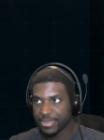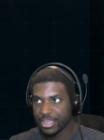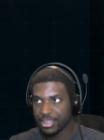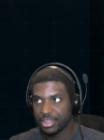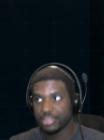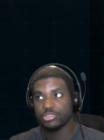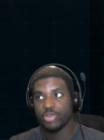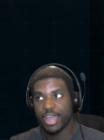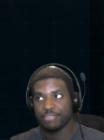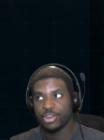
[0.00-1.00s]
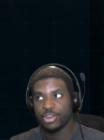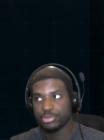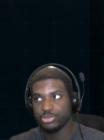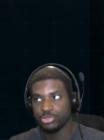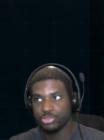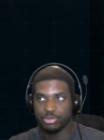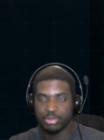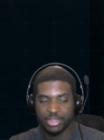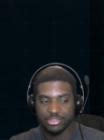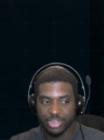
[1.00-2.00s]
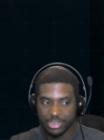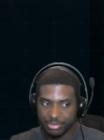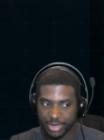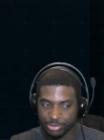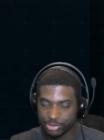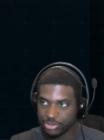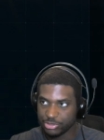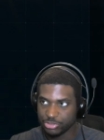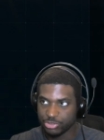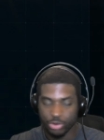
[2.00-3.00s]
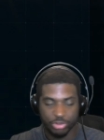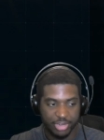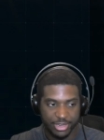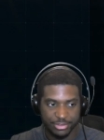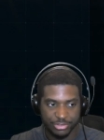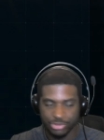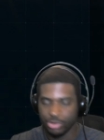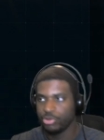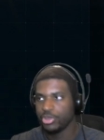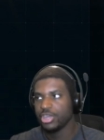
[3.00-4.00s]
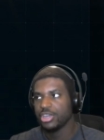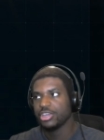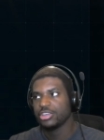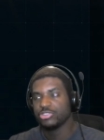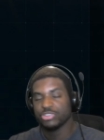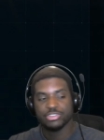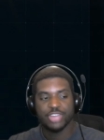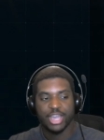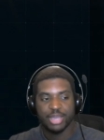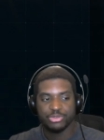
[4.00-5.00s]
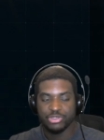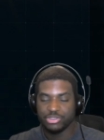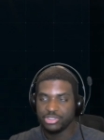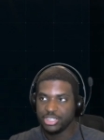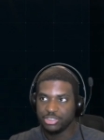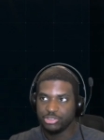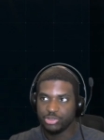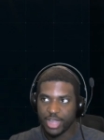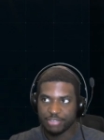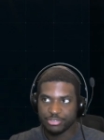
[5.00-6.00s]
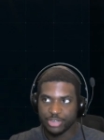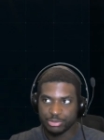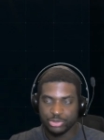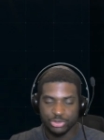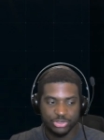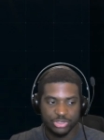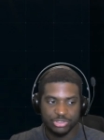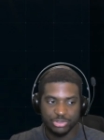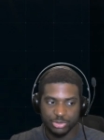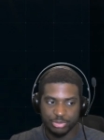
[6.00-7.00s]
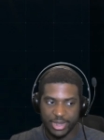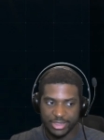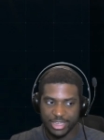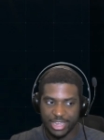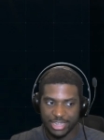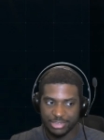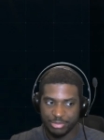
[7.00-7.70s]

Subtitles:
that you have an opportunity to buy this item back with store credit. So certain times during the year you'll have an opportunity to buy that item